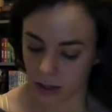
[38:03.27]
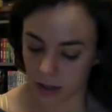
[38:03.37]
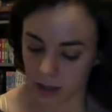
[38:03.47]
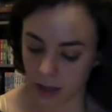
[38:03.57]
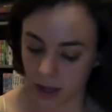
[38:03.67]

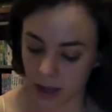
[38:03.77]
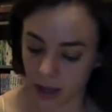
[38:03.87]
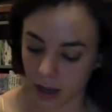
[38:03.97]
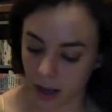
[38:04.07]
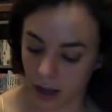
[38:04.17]
They
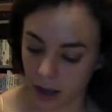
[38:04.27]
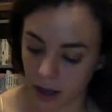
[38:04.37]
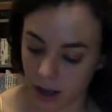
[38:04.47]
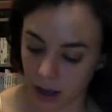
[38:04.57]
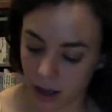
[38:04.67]

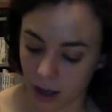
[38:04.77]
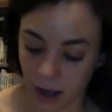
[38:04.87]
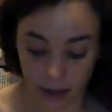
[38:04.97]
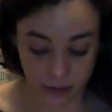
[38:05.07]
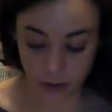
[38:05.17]

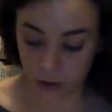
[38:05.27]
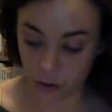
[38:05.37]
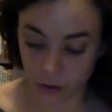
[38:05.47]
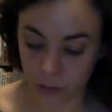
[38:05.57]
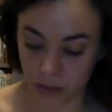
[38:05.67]
either
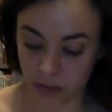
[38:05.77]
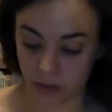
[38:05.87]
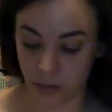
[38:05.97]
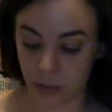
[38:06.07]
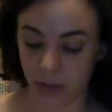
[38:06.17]
told the
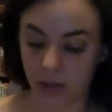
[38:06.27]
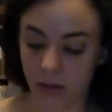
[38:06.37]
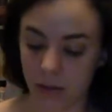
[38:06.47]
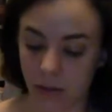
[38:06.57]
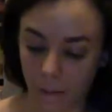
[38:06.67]

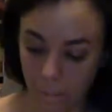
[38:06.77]
participants,